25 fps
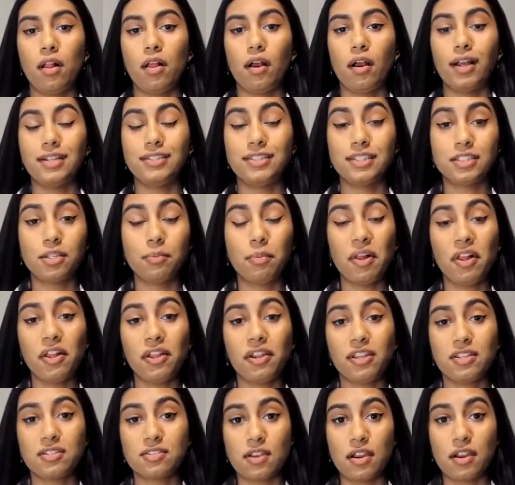A
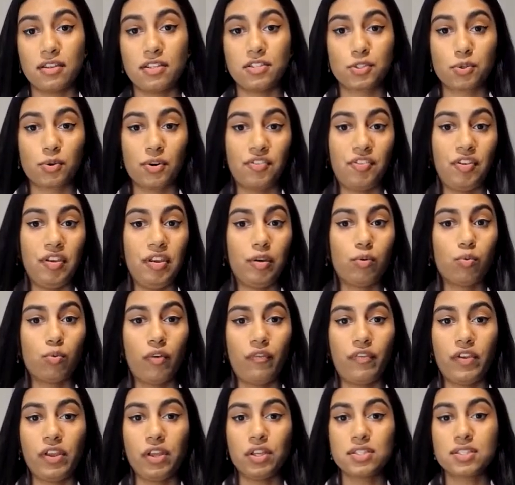disability studies critique
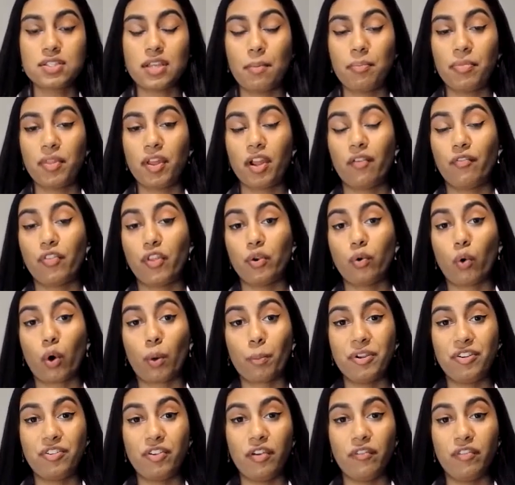reveals something of the
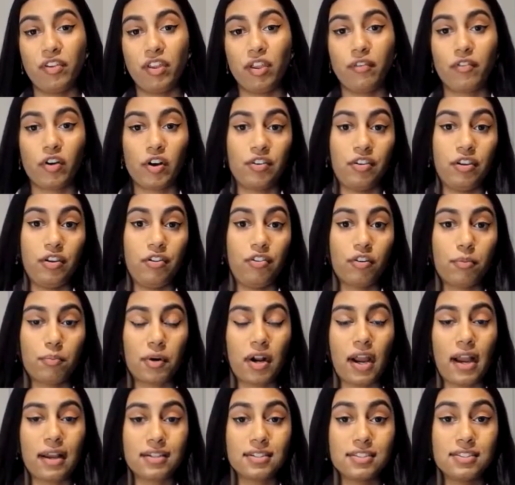normativity of our teaching
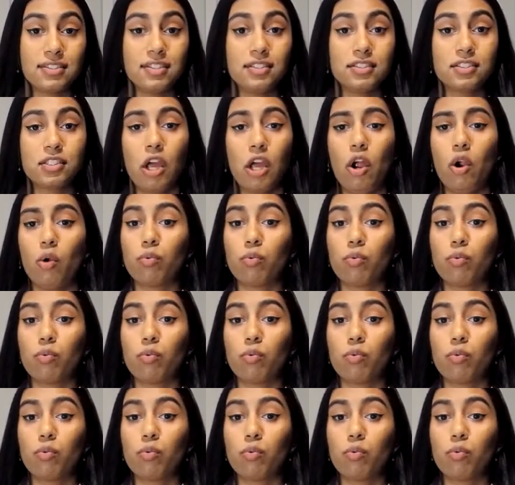practices,